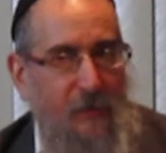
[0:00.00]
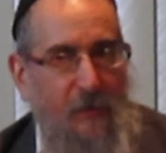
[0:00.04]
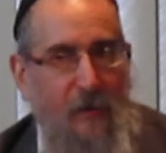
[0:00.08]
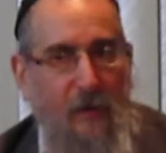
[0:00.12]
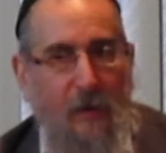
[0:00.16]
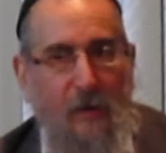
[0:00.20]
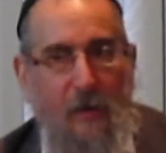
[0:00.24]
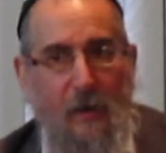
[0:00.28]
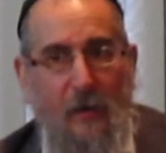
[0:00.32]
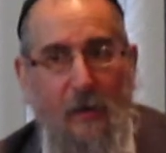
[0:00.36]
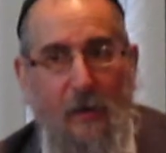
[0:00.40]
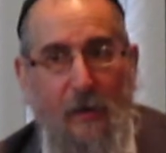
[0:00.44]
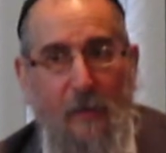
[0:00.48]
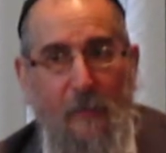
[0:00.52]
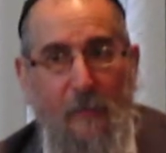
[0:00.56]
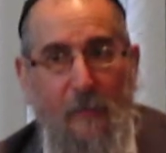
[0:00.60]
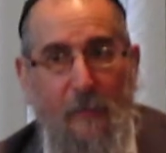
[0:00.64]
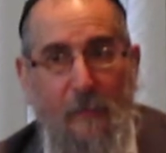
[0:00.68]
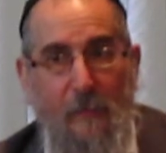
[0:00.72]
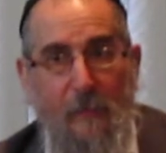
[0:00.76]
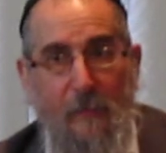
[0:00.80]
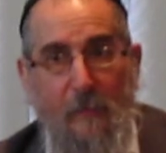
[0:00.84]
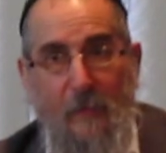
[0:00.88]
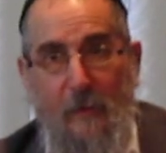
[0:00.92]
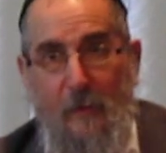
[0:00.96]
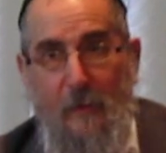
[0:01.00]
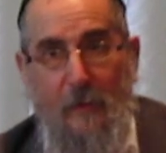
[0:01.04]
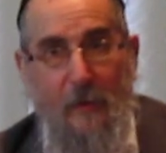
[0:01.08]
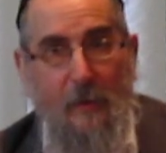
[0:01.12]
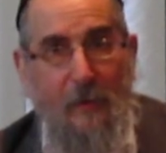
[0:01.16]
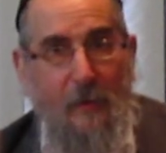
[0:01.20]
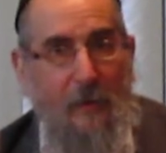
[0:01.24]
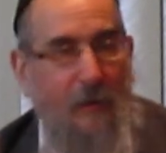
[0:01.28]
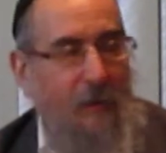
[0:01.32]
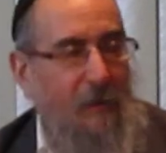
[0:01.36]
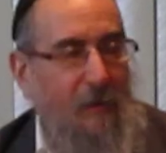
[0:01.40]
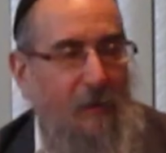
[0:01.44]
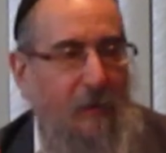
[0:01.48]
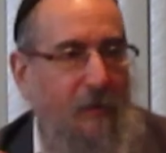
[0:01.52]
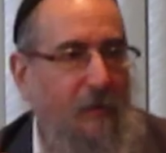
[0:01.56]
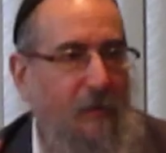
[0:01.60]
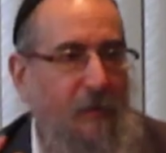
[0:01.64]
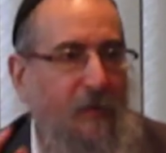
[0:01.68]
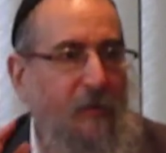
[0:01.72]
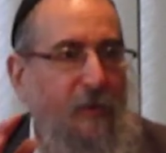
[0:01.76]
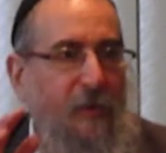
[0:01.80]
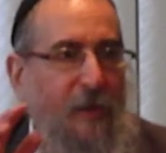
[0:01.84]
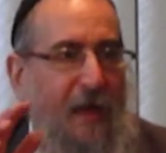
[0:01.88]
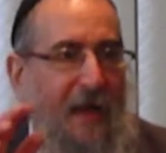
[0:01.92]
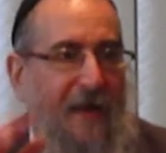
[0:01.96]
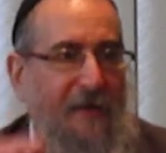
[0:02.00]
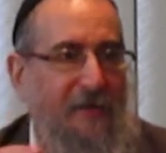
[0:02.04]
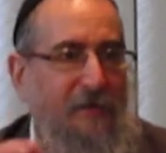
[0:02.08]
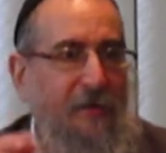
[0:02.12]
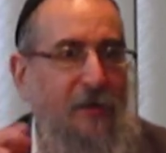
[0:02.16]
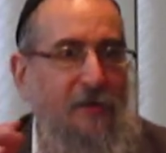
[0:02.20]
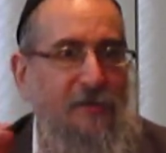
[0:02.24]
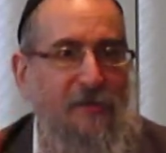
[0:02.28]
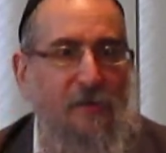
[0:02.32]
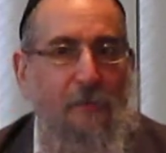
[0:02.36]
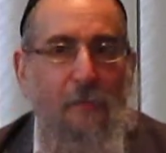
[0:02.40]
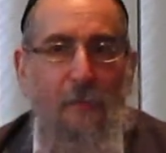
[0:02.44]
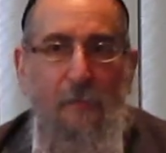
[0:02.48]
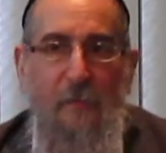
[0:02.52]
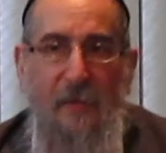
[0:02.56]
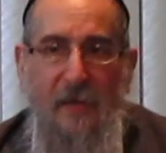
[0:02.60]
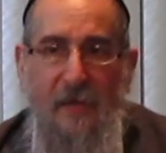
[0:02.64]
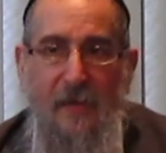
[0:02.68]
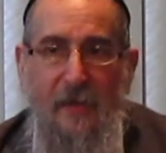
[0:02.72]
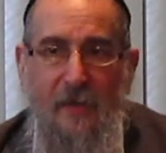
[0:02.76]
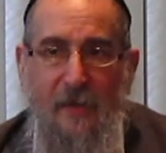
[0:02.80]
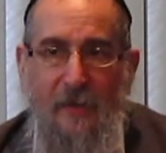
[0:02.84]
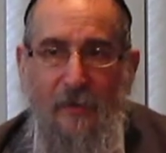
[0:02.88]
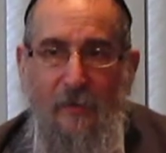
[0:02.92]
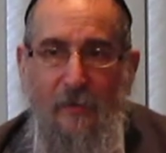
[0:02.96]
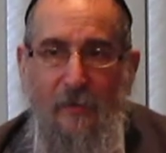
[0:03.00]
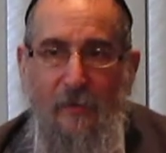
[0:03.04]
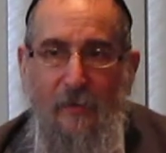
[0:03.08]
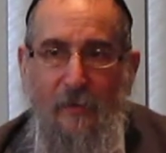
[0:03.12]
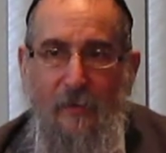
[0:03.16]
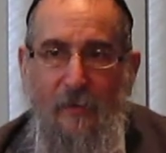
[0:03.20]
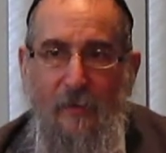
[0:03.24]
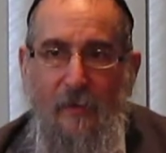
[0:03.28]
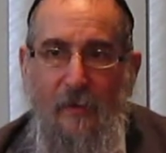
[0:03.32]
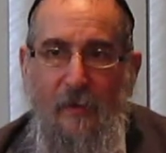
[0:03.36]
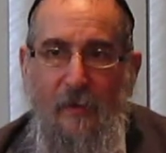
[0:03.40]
that doesn't mean